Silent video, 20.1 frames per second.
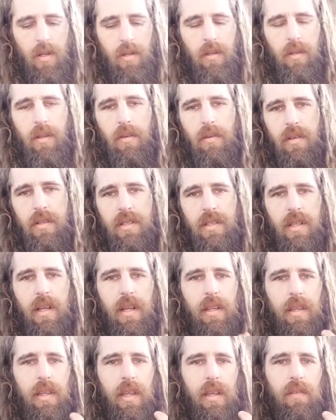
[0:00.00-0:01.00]

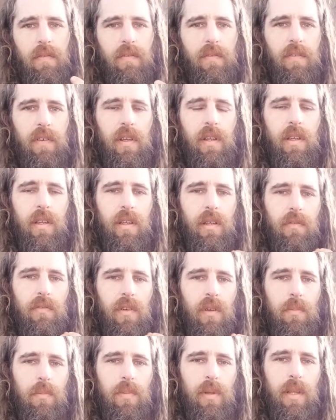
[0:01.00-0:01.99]
that feeling of
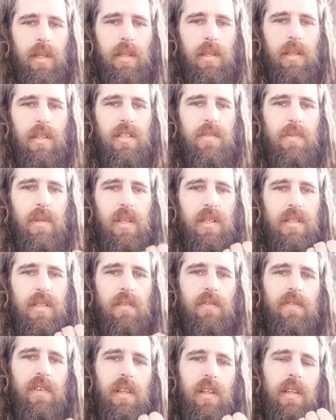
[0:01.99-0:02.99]
completeness, because the
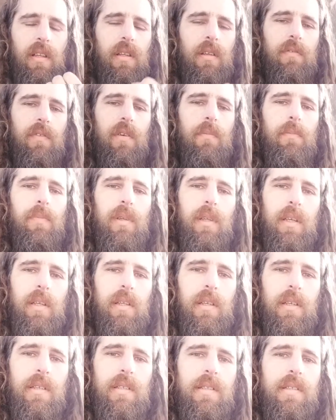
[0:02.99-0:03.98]
feeling of
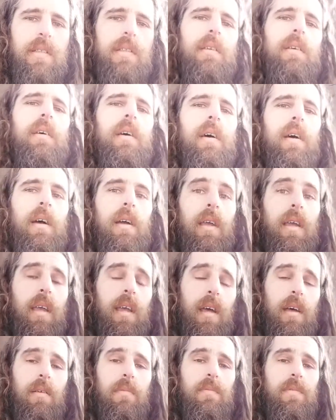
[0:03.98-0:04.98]
completeness
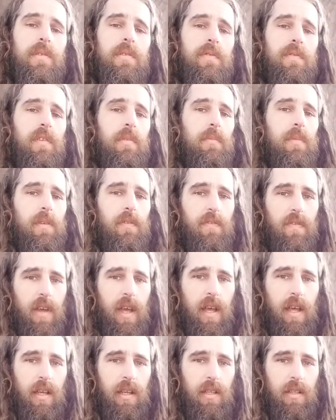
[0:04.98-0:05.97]
comes from the
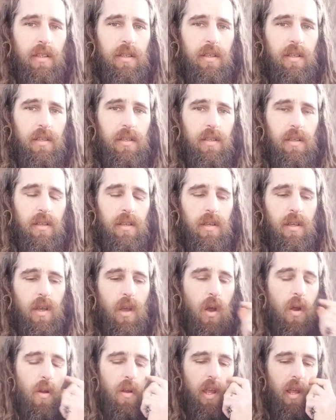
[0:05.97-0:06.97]
fact,
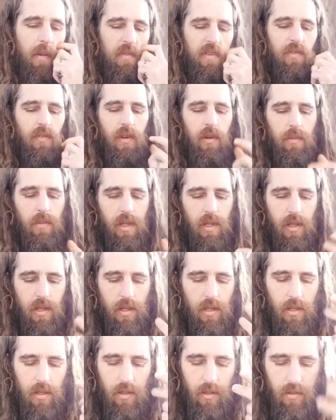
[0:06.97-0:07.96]
or comes from
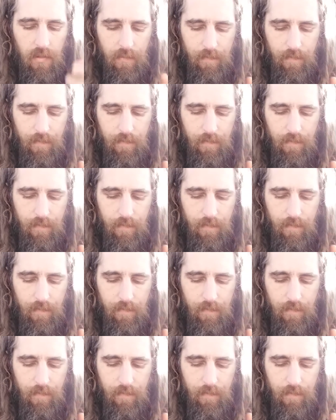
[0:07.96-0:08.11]
the